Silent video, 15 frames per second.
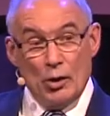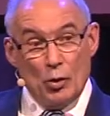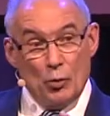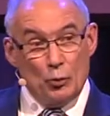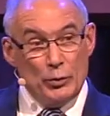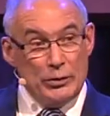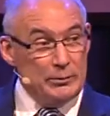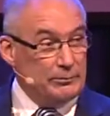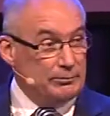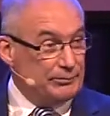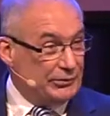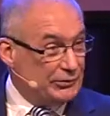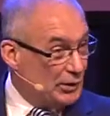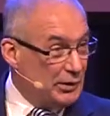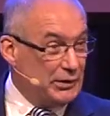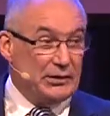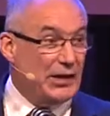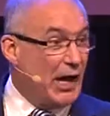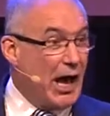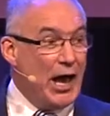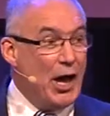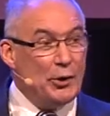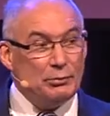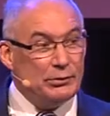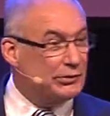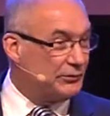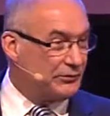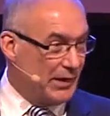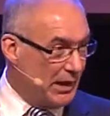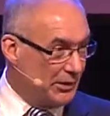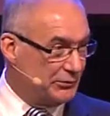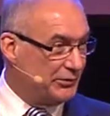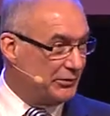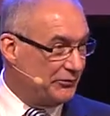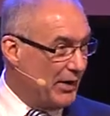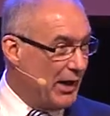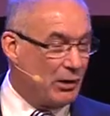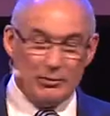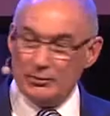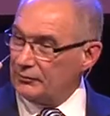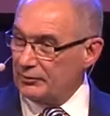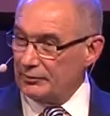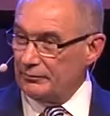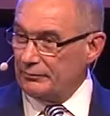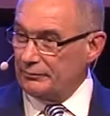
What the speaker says: We studied hundreds of thousands of hours of